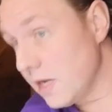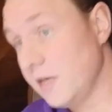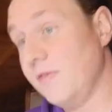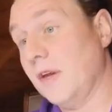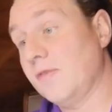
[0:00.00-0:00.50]

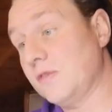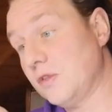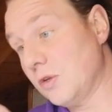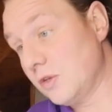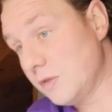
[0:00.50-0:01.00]
and if you have a
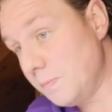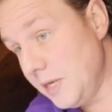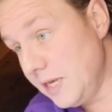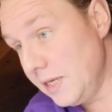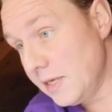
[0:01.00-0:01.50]
certain
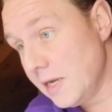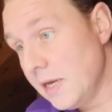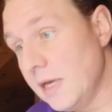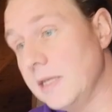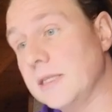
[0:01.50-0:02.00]
speed,
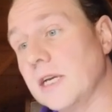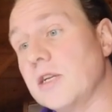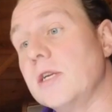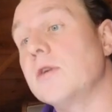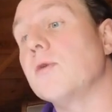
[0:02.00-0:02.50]
it is
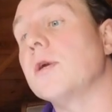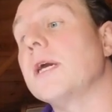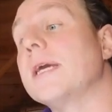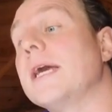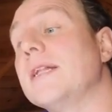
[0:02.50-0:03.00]
actually going
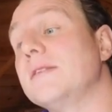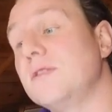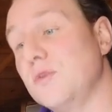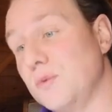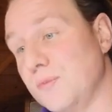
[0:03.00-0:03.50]

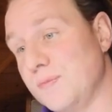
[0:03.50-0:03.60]
against you.